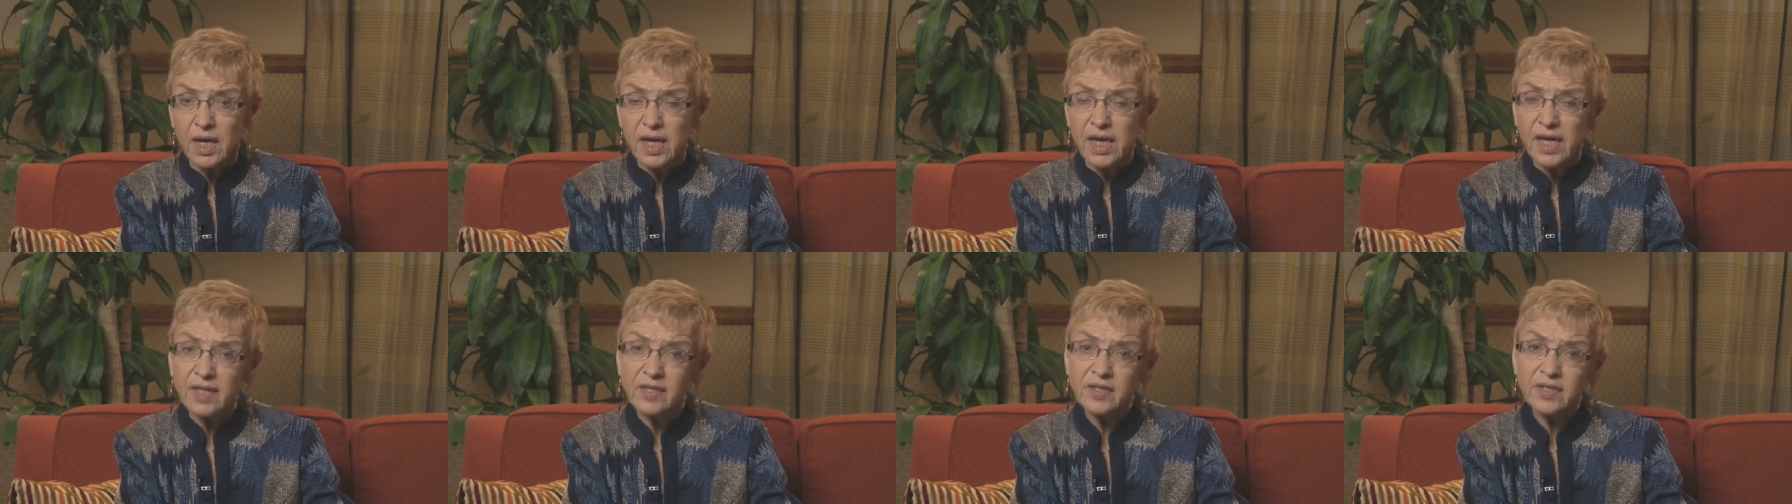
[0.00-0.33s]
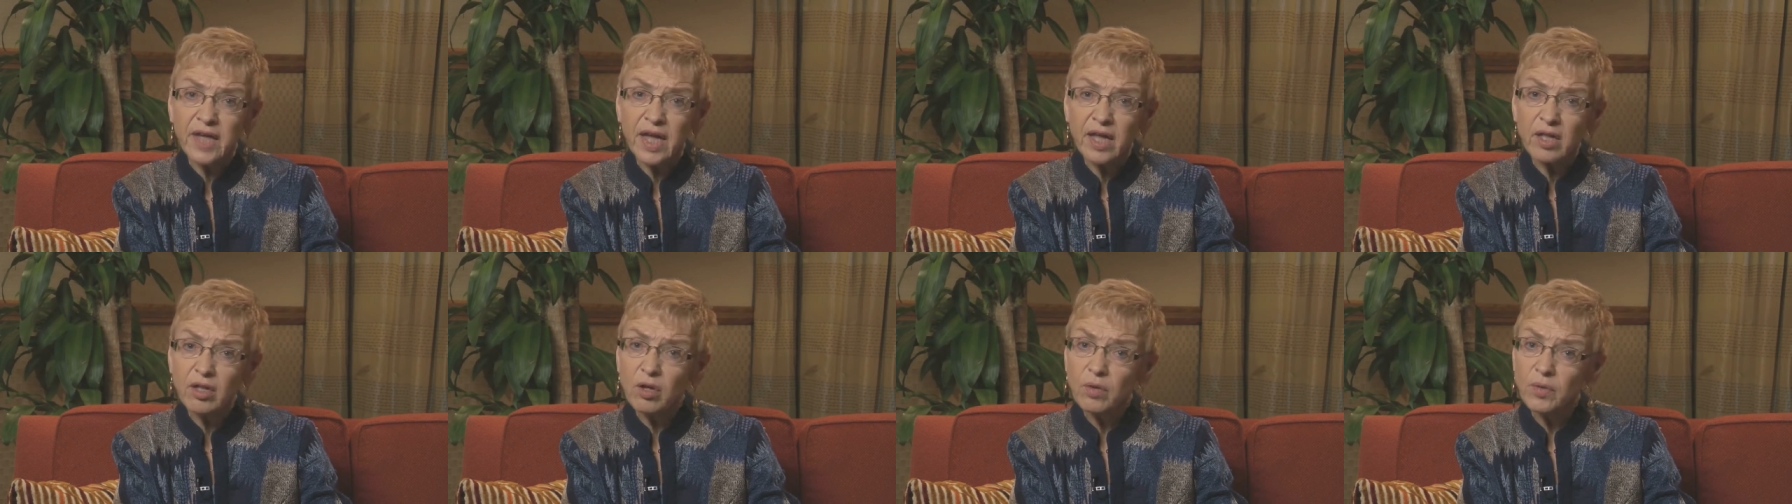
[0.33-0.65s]
It's
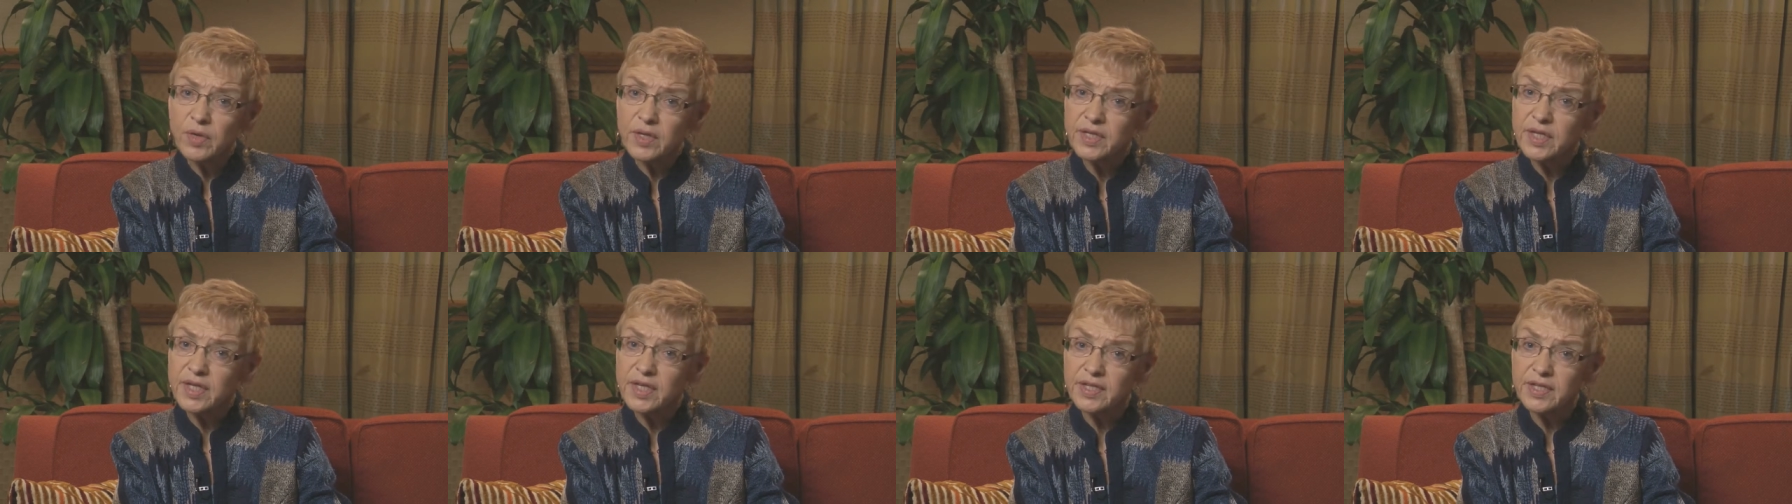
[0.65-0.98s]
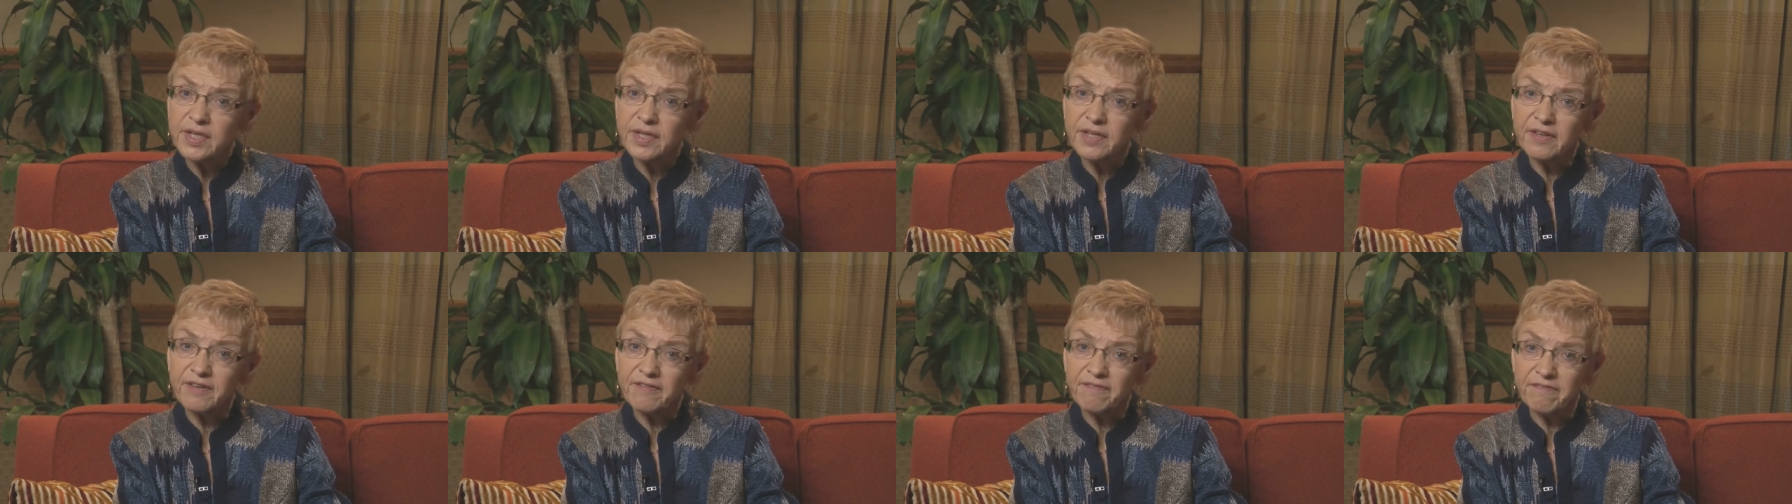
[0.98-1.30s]
not always
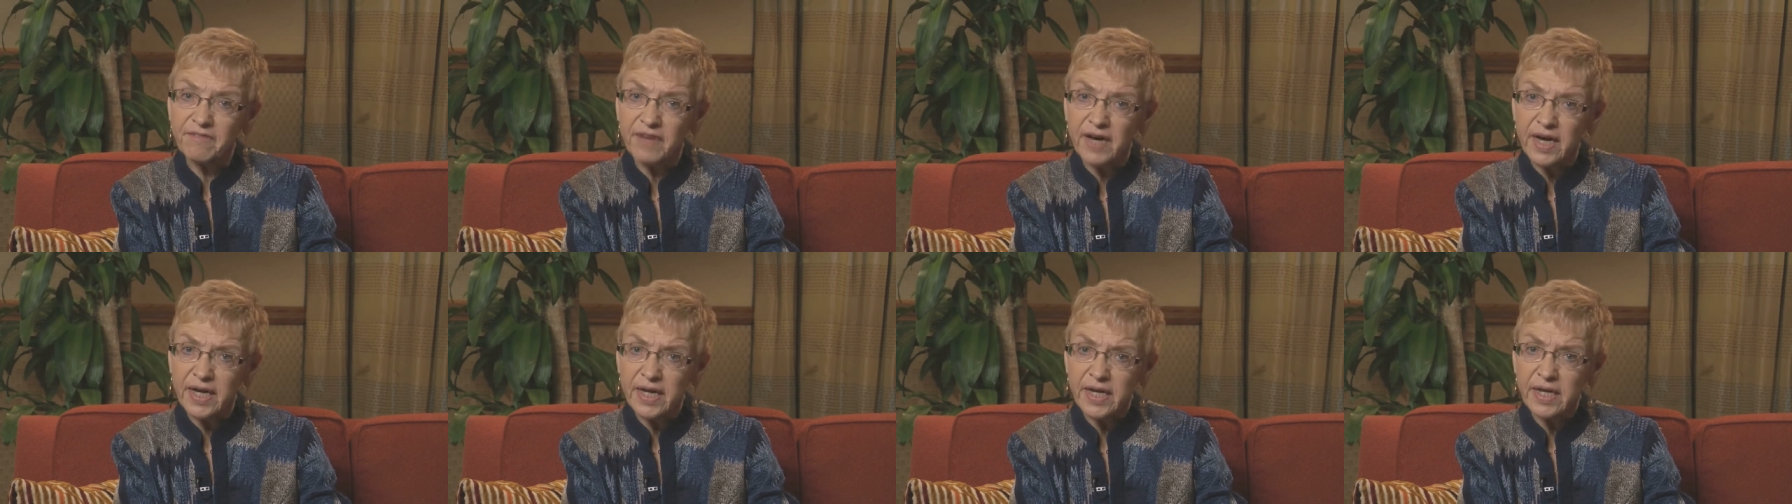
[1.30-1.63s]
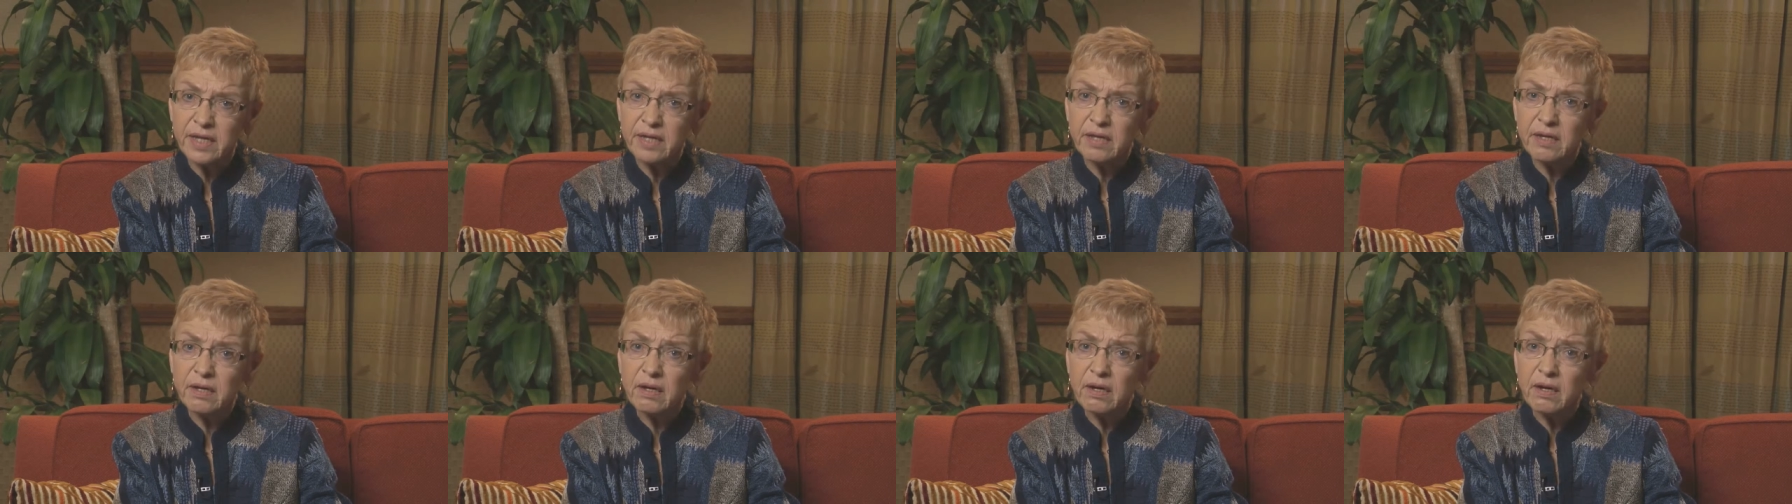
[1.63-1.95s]
easy to
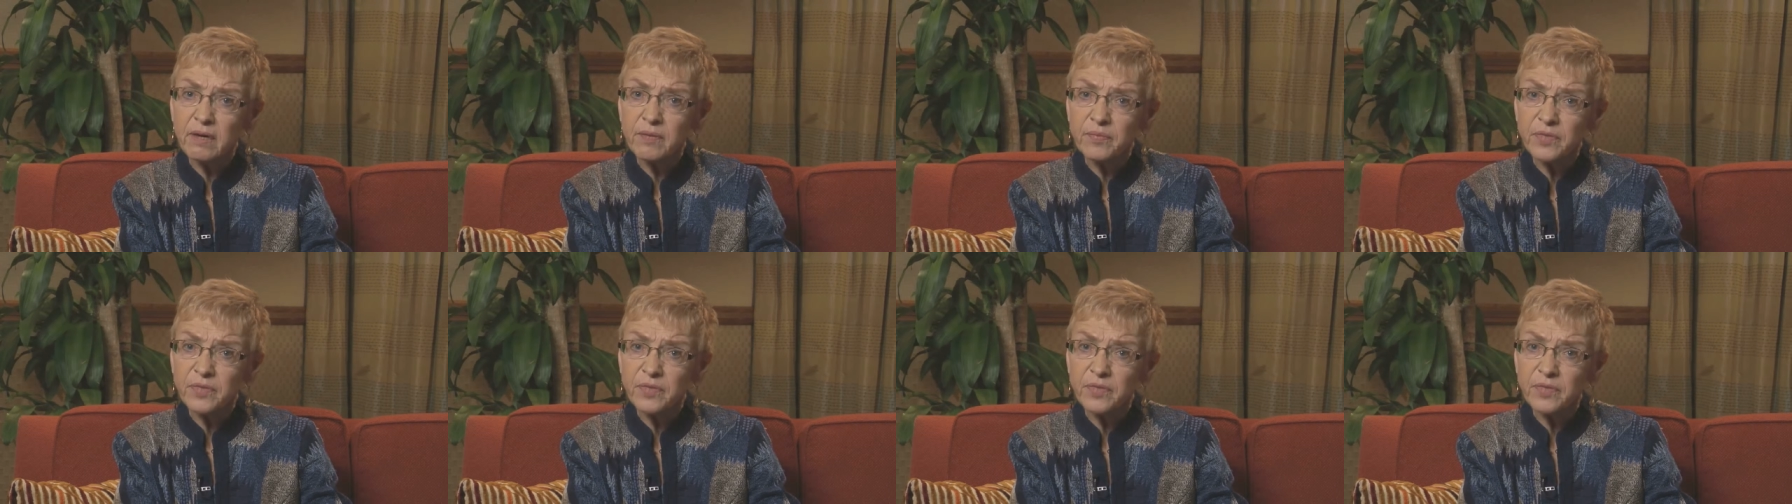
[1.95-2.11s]
find